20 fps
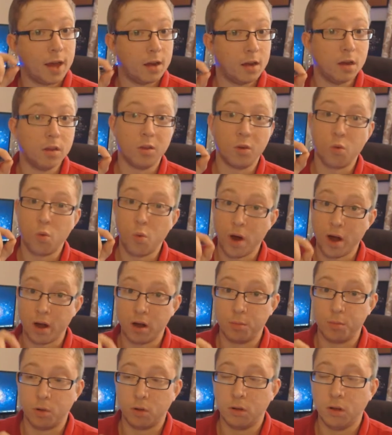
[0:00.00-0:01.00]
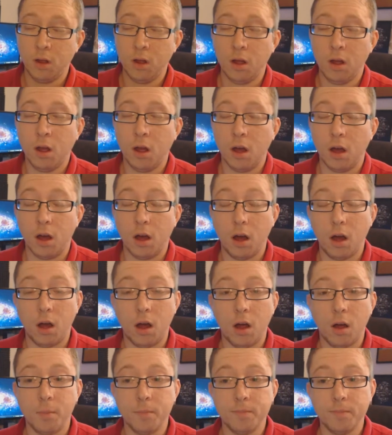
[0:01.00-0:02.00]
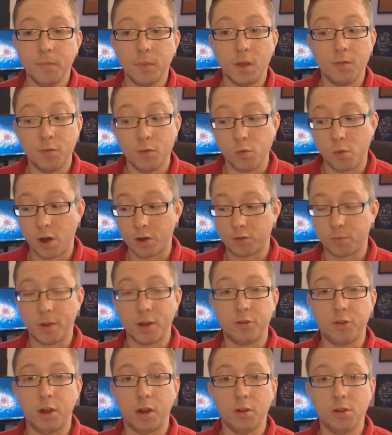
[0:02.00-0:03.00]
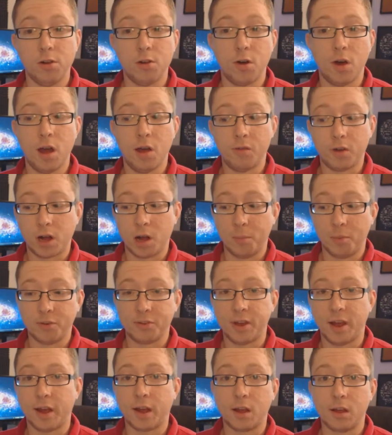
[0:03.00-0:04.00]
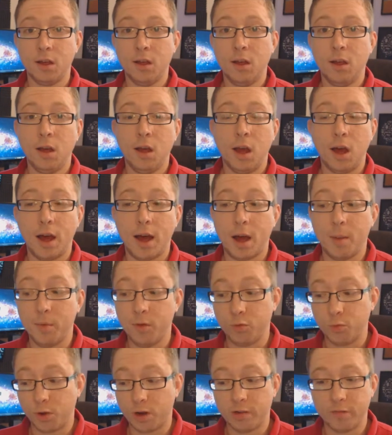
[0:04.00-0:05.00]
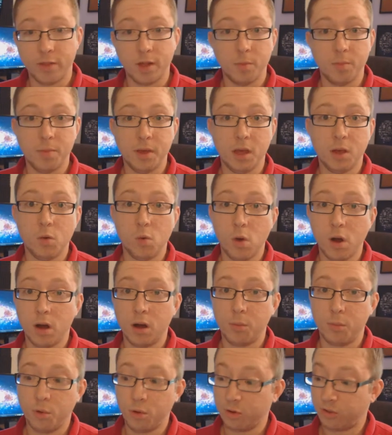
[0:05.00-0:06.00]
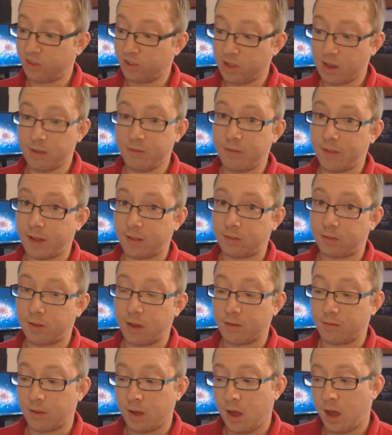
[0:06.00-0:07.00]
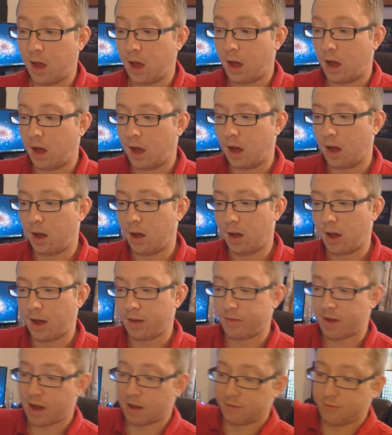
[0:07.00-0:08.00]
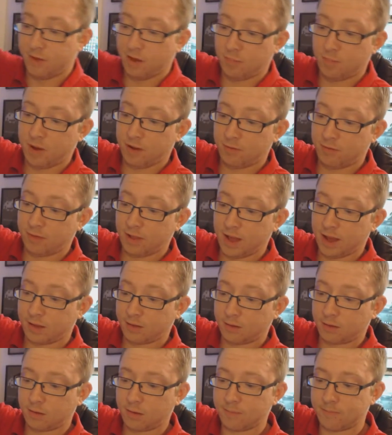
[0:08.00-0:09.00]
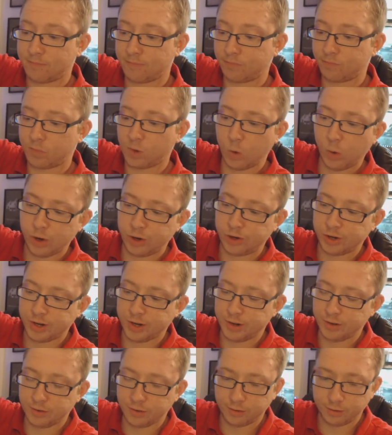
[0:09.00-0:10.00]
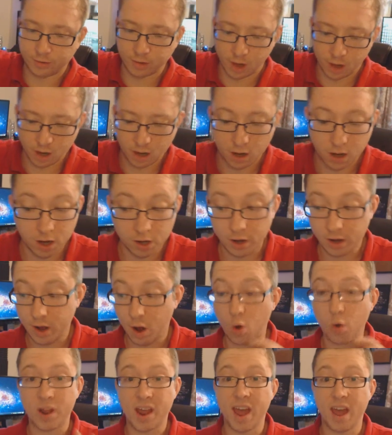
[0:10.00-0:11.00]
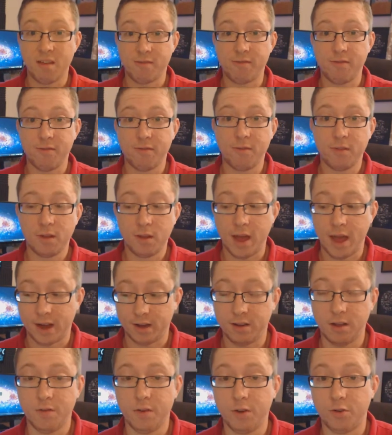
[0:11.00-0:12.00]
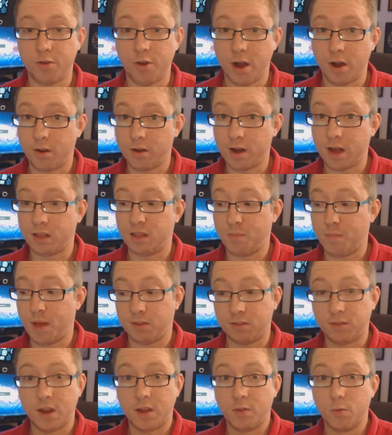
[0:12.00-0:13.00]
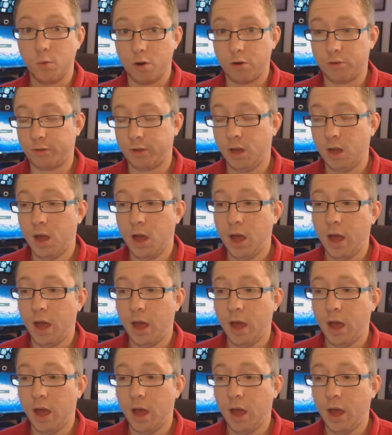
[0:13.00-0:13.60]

at another wearable. Um, if you watch my channel, you know I have a couple tech hobbies, one of them being wearables. Love that stuff. Uh, I've got a Fitbit Flex, which is uh, okay activity tracker. Not the best, not the worst.